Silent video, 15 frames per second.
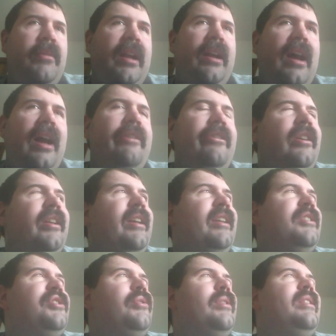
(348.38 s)
I, I
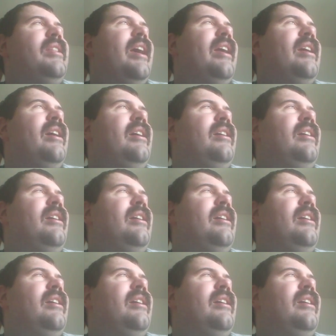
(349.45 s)
really enjoyed that.